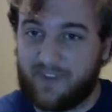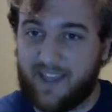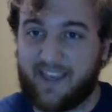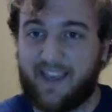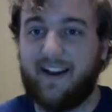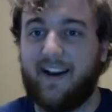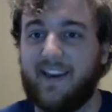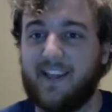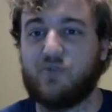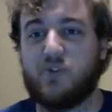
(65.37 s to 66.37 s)
that
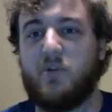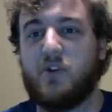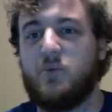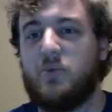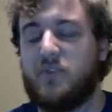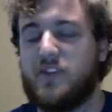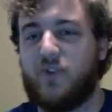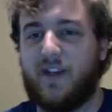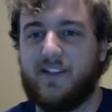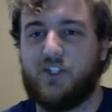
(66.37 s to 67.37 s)
Genai is responsible for this
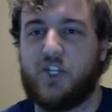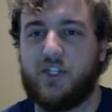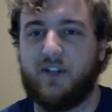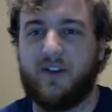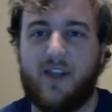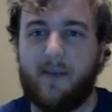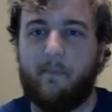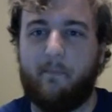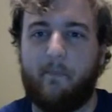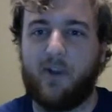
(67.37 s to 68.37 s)
great destruction.
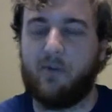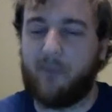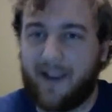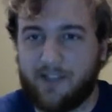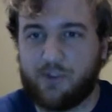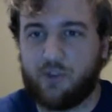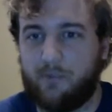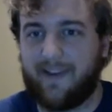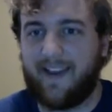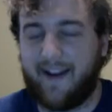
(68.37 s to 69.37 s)
But you're
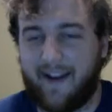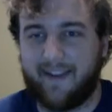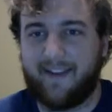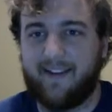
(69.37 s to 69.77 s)
mind-controlled by Genai.